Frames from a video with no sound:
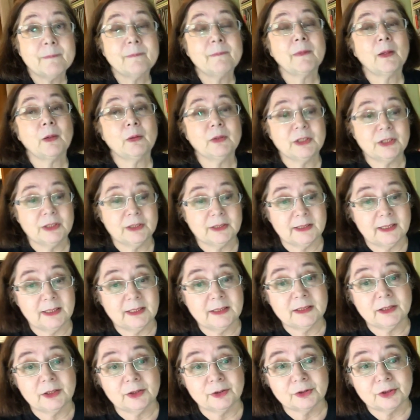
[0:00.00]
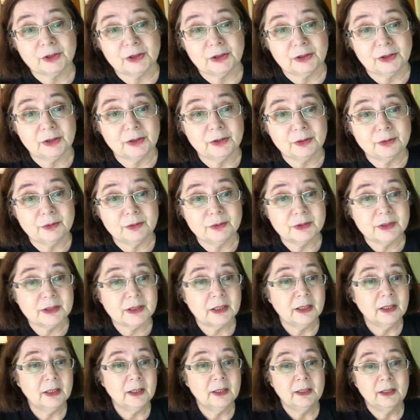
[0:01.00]
which is easier to use
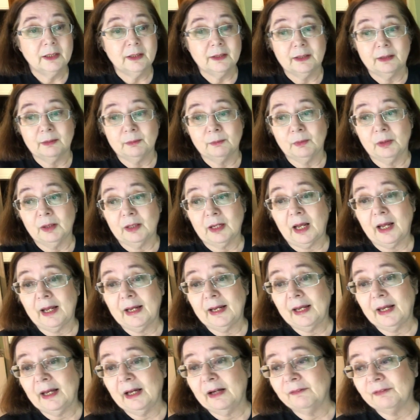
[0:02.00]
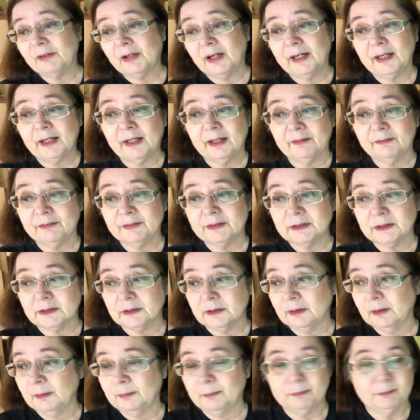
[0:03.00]
than what I have.
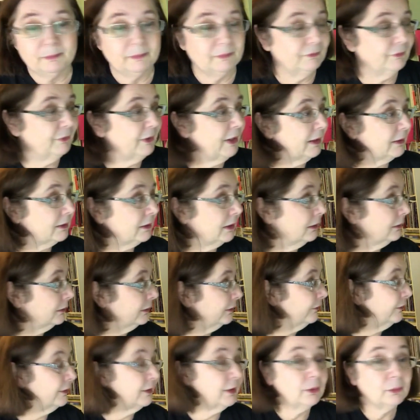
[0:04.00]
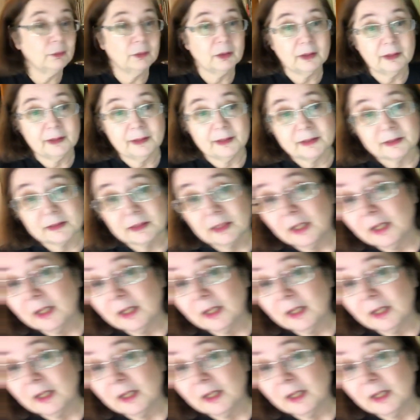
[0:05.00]
In fact, I don't even know where it is.